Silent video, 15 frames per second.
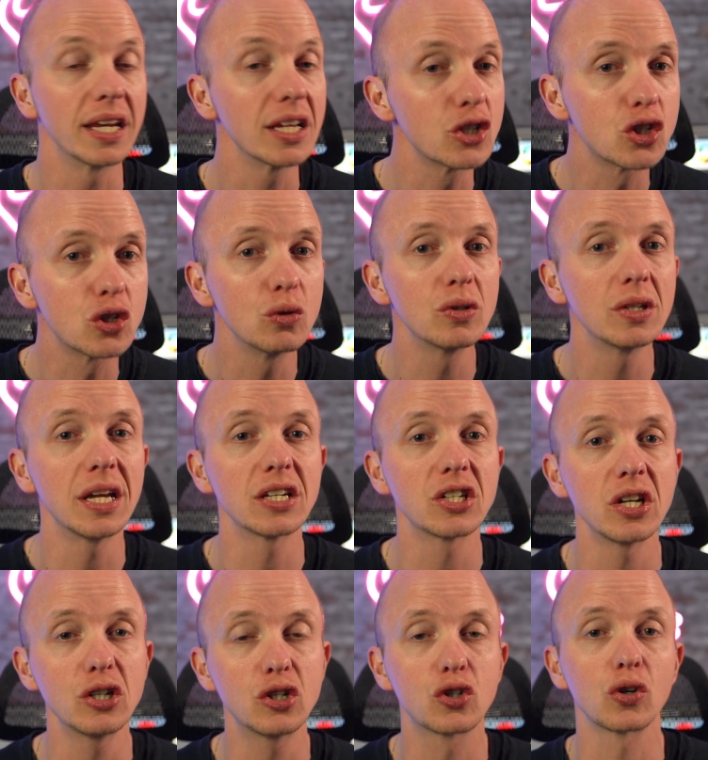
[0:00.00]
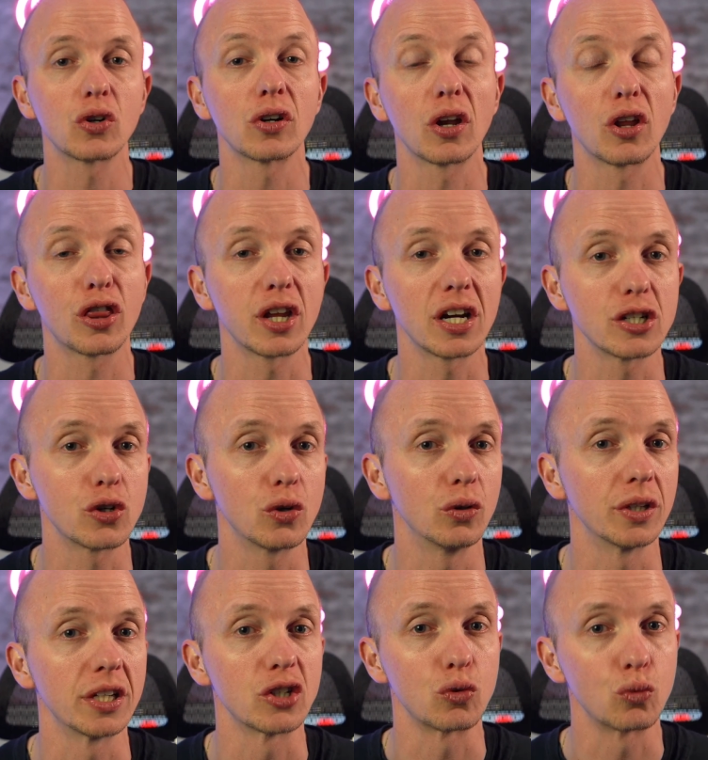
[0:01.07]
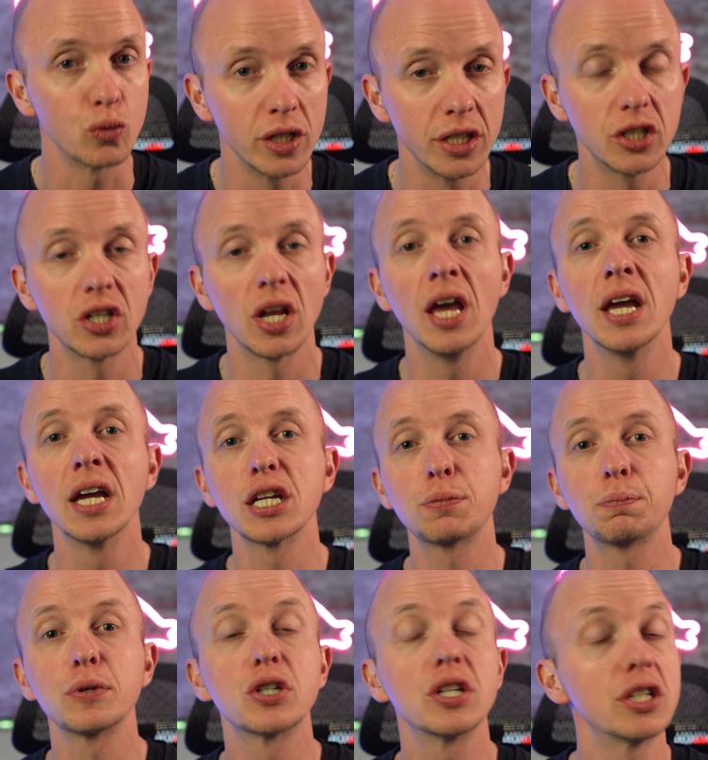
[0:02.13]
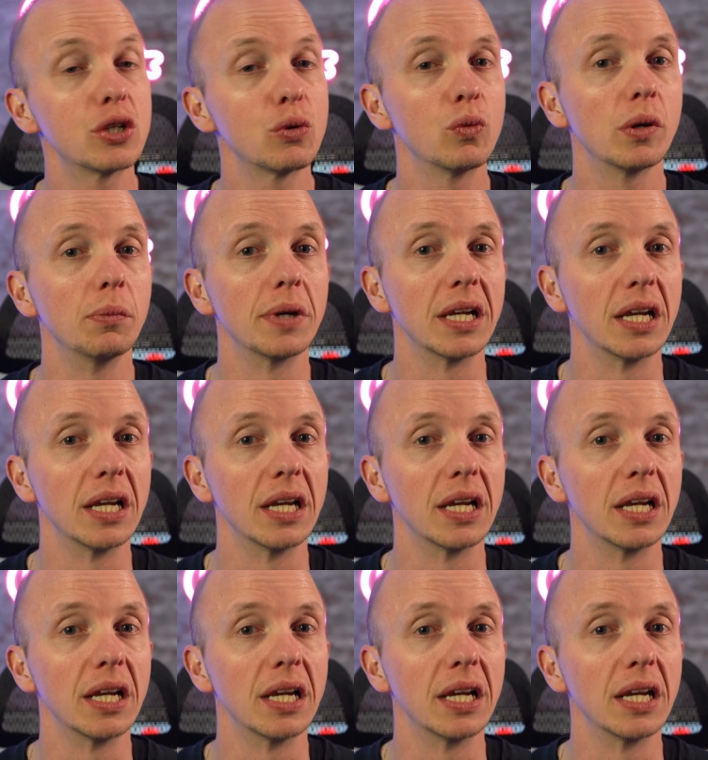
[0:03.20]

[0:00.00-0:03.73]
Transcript: And as soon as a certain threshold is reached, his position will be